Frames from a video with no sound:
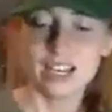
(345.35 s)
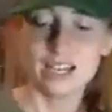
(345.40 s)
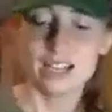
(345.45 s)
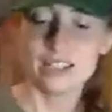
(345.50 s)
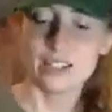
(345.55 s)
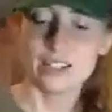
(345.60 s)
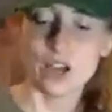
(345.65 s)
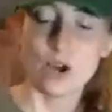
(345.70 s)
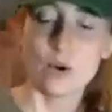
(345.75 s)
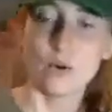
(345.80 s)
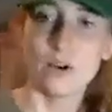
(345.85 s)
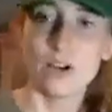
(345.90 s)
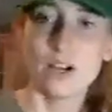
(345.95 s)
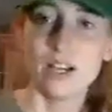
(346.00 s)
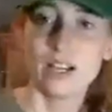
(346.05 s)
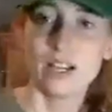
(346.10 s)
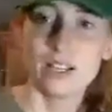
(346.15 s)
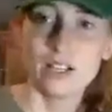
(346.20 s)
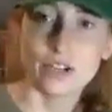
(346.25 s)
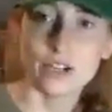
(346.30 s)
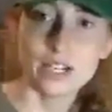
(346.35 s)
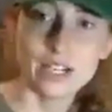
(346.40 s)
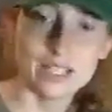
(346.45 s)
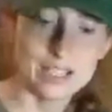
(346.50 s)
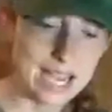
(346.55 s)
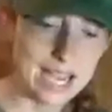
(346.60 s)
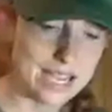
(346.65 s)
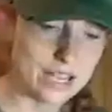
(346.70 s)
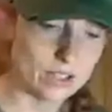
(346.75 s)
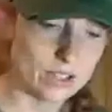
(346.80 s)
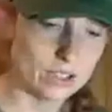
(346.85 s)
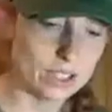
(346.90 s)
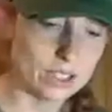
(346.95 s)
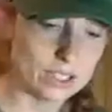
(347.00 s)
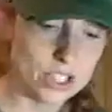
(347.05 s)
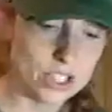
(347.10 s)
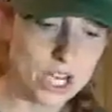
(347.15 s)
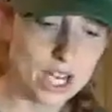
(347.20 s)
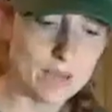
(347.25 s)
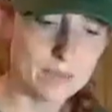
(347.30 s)
So you're going to take your little
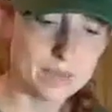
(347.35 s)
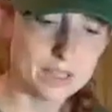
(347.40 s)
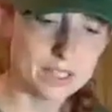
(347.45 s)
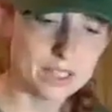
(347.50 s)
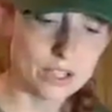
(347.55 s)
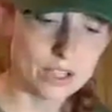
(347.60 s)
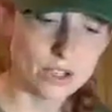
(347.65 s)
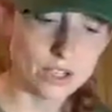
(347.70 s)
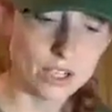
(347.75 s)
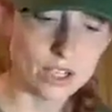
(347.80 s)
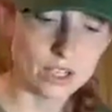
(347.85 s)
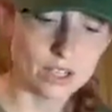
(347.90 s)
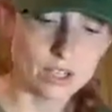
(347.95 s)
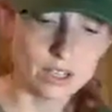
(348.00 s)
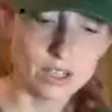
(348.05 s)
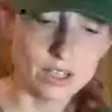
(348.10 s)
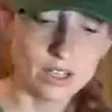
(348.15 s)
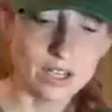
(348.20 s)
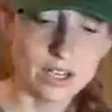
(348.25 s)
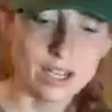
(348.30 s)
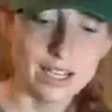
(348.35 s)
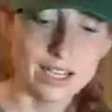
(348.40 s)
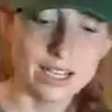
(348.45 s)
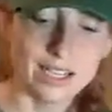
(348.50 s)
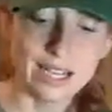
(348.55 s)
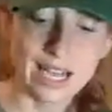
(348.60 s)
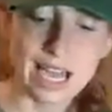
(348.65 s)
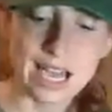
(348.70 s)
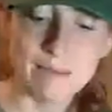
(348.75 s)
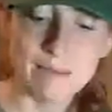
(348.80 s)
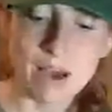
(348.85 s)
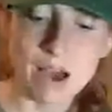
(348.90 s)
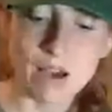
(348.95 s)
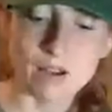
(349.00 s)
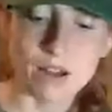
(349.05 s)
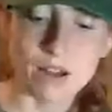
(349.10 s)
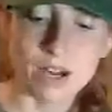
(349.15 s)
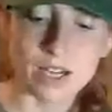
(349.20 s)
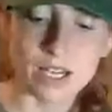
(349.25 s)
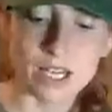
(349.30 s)
chips and you're going to lay them
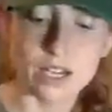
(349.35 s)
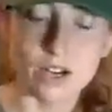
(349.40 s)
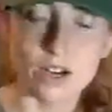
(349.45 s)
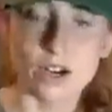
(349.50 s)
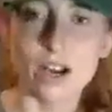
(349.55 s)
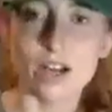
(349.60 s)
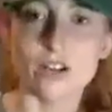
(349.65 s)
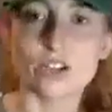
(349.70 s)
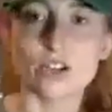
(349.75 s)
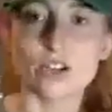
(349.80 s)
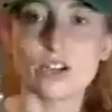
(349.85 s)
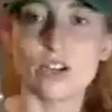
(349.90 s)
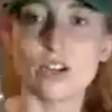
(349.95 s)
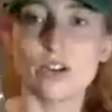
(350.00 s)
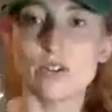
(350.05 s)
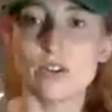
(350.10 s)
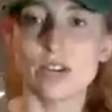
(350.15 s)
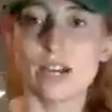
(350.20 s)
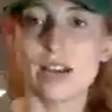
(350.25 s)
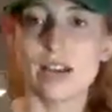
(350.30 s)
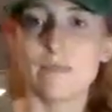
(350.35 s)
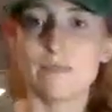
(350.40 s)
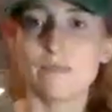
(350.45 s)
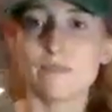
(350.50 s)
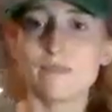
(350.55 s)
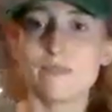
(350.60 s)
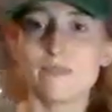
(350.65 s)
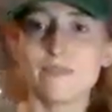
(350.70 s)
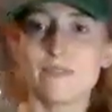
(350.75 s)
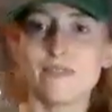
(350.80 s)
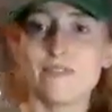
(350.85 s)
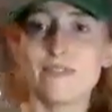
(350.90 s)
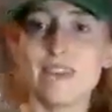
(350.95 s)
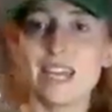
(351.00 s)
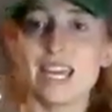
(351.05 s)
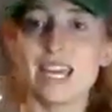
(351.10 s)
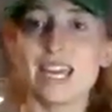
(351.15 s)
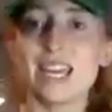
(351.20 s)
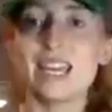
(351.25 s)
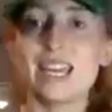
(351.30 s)
out on here. I'll show you what I
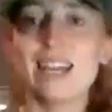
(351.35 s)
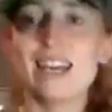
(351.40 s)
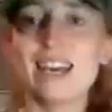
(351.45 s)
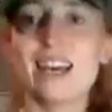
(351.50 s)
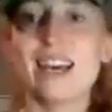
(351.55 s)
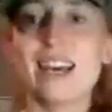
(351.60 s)
mean.